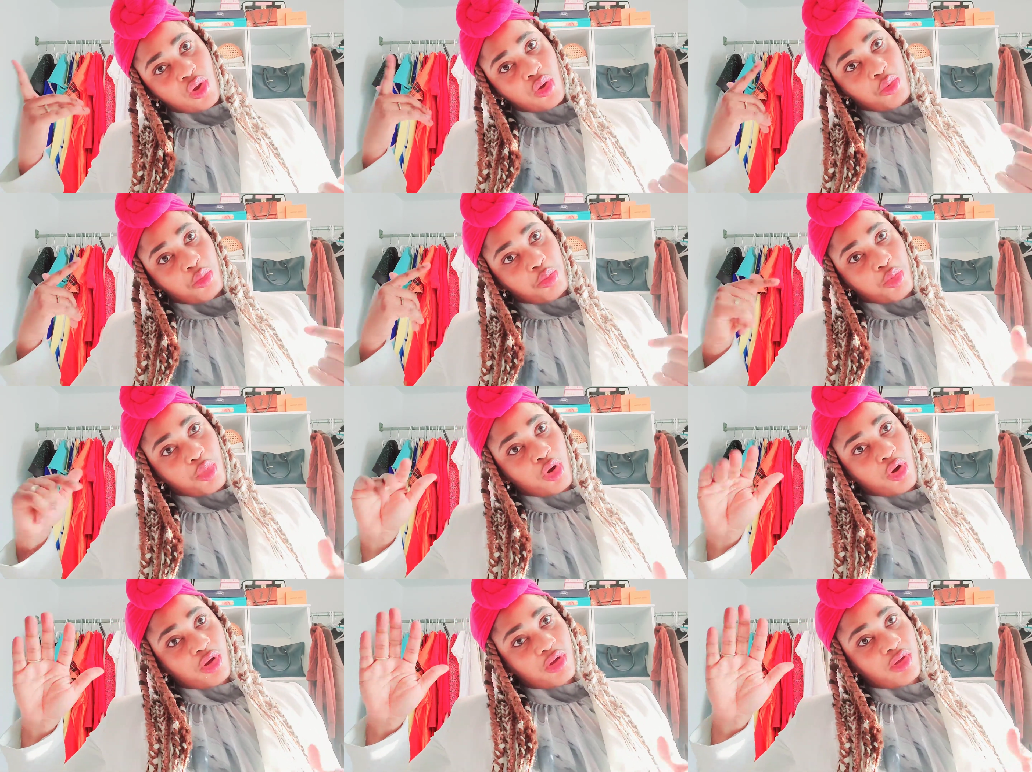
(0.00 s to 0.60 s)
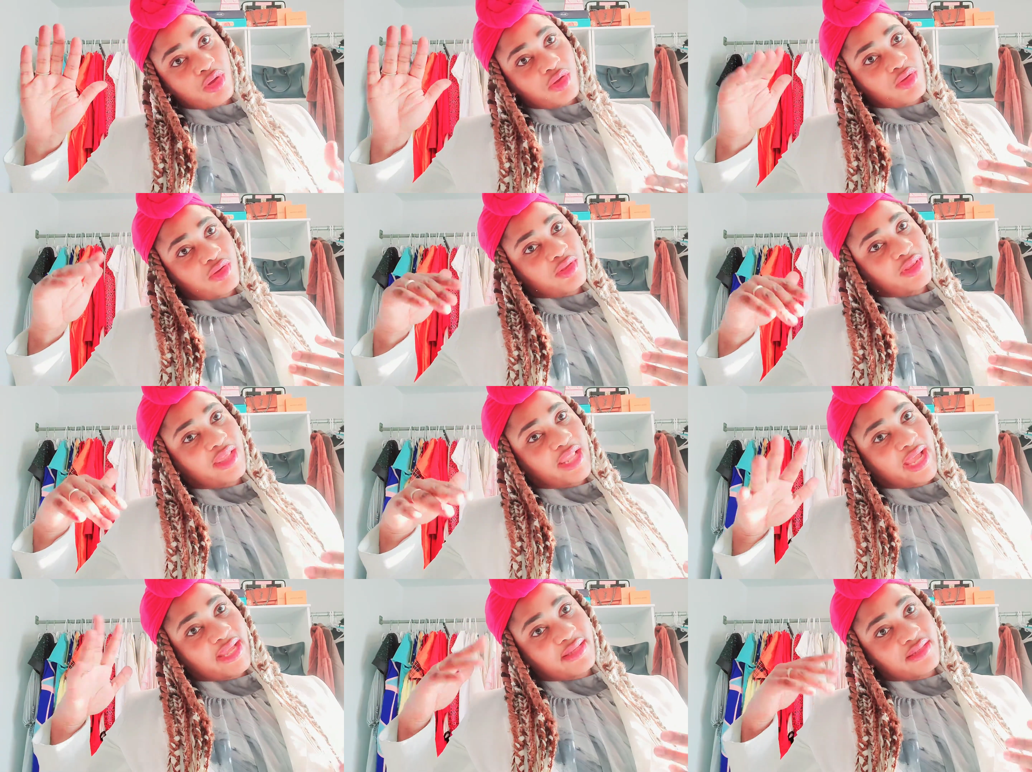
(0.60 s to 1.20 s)
more
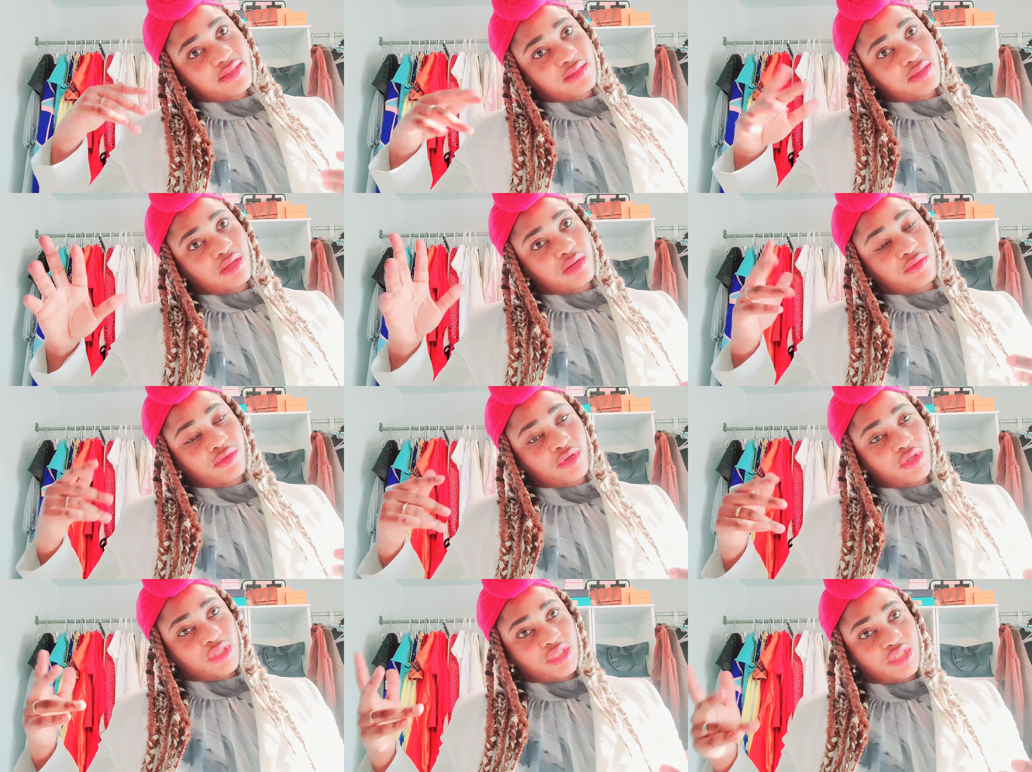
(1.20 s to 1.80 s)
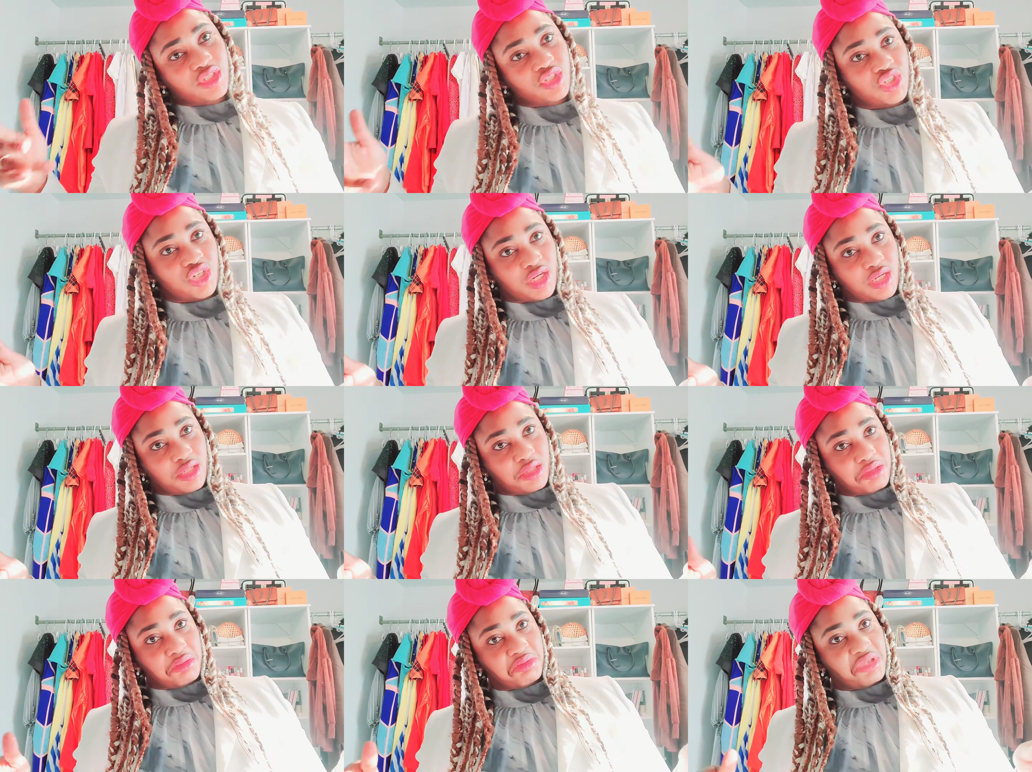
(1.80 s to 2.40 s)
nice stuff on this
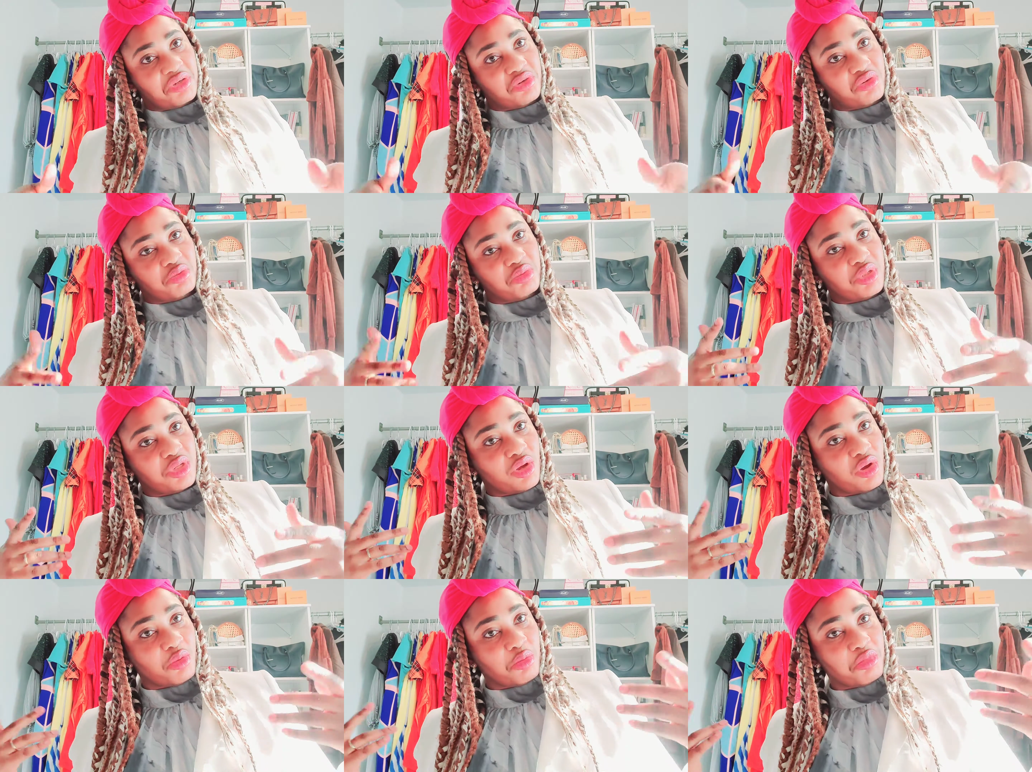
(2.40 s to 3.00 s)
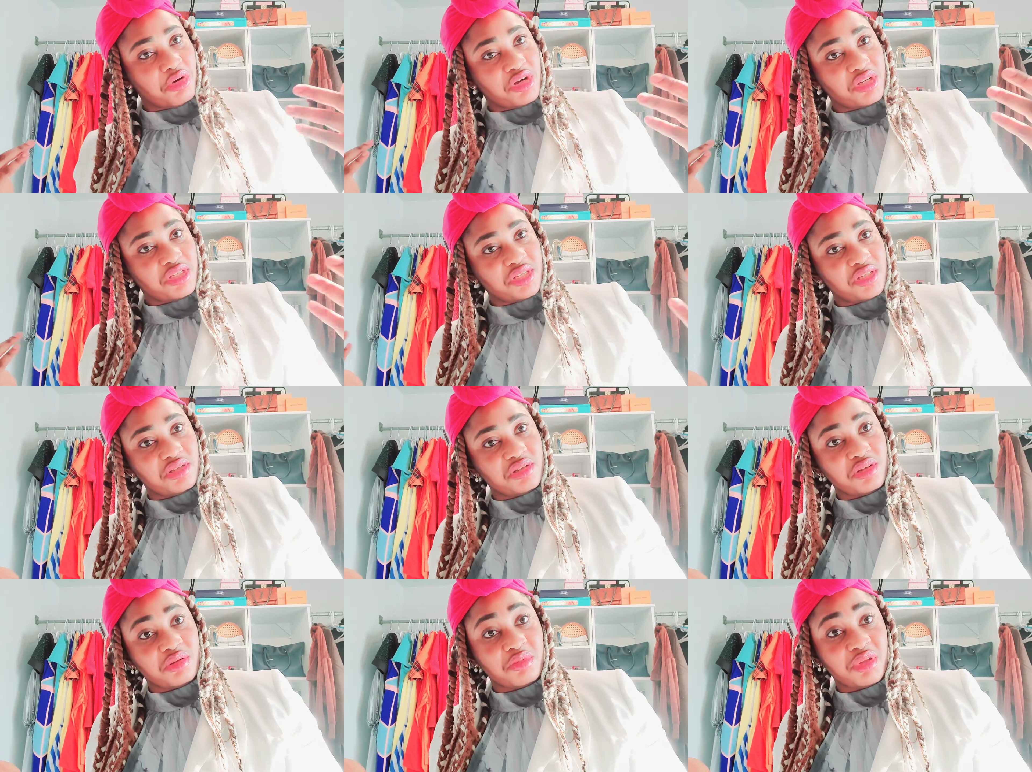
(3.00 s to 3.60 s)
channel it could be
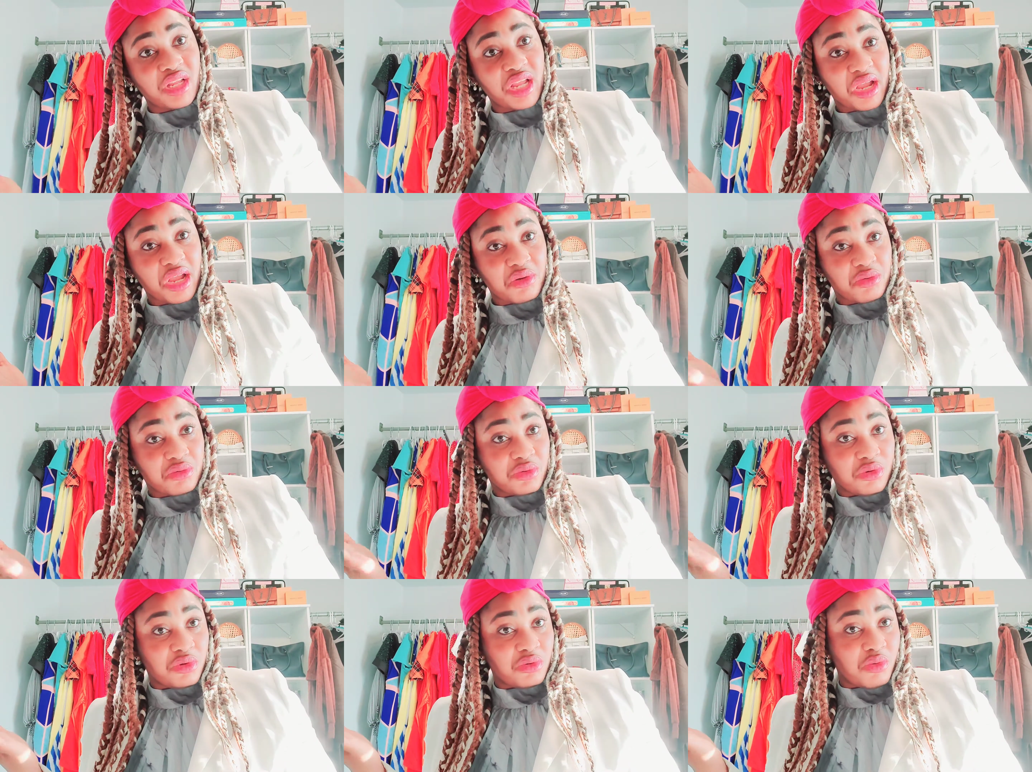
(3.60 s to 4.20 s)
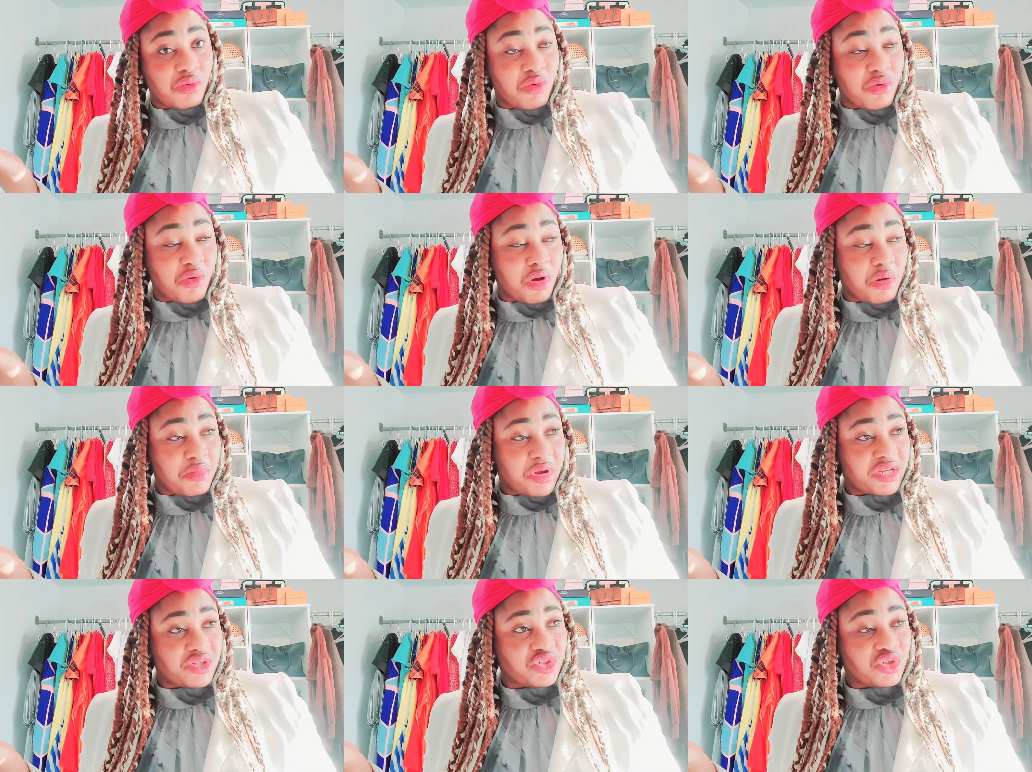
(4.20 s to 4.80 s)
unboxing something i could go
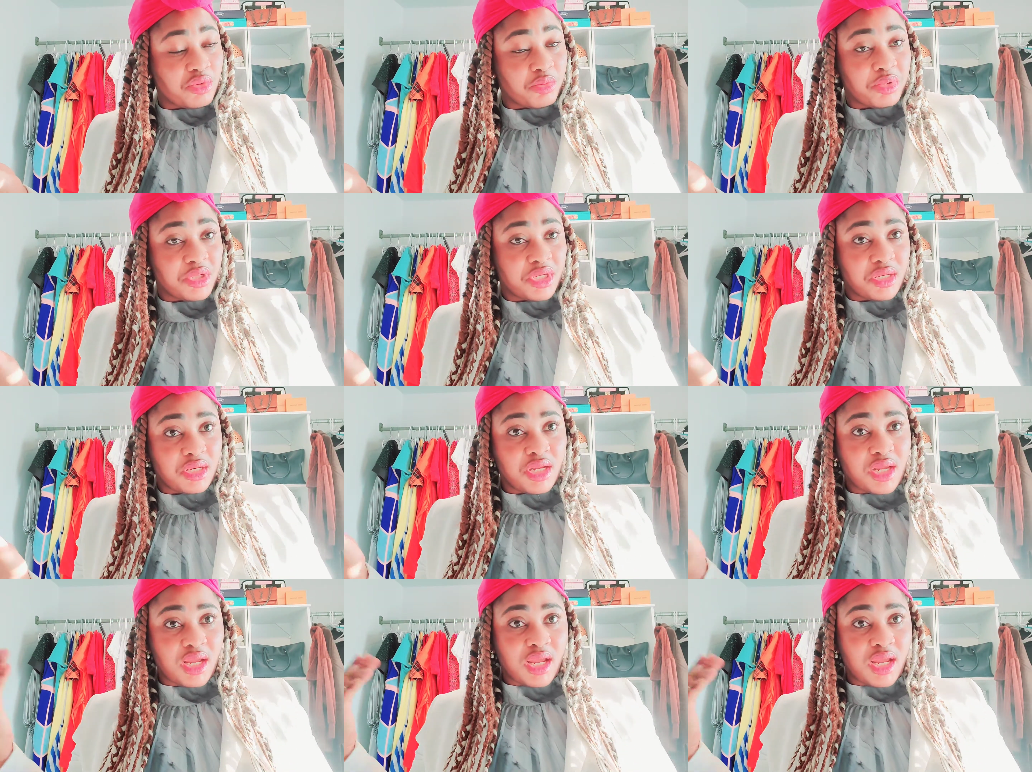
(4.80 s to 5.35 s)
walmart shopping